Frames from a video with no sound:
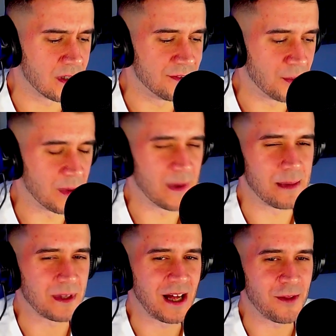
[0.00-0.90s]
there'll be
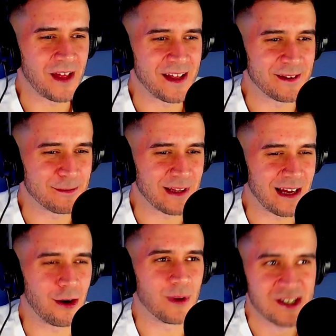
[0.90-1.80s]
people out there that are like,
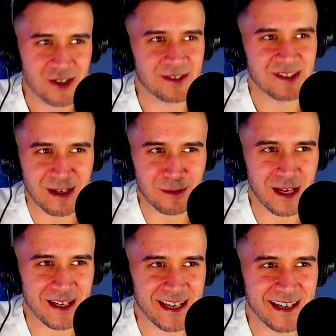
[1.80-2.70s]
I wish I could sound
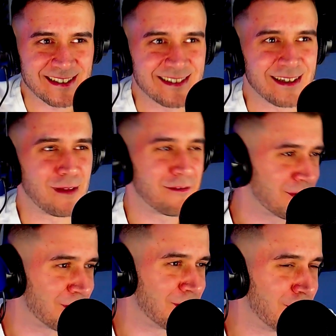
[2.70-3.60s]
like Gaz. I'm never
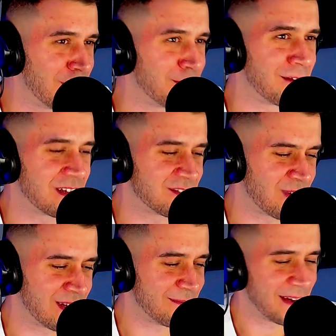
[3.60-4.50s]
going to do it. Is there
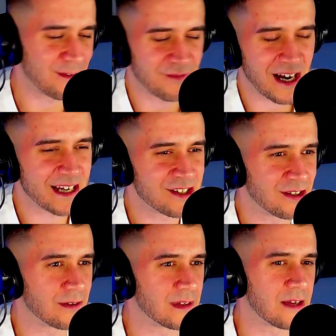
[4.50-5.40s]
any advice you
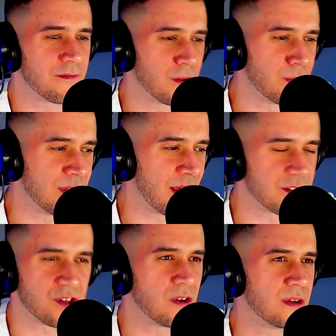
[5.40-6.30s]
could give them in that
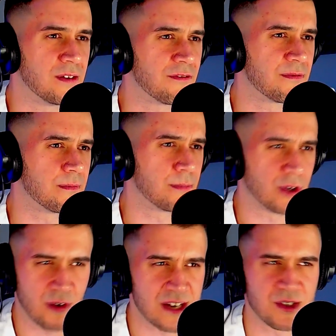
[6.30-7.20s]
journey of
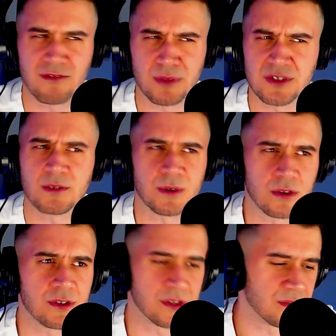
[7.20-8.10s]
progression of music
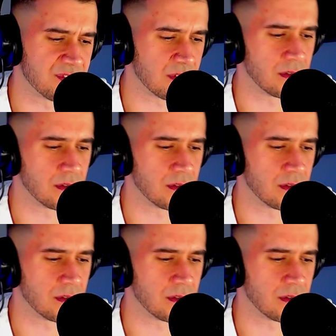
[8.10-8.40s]
production to?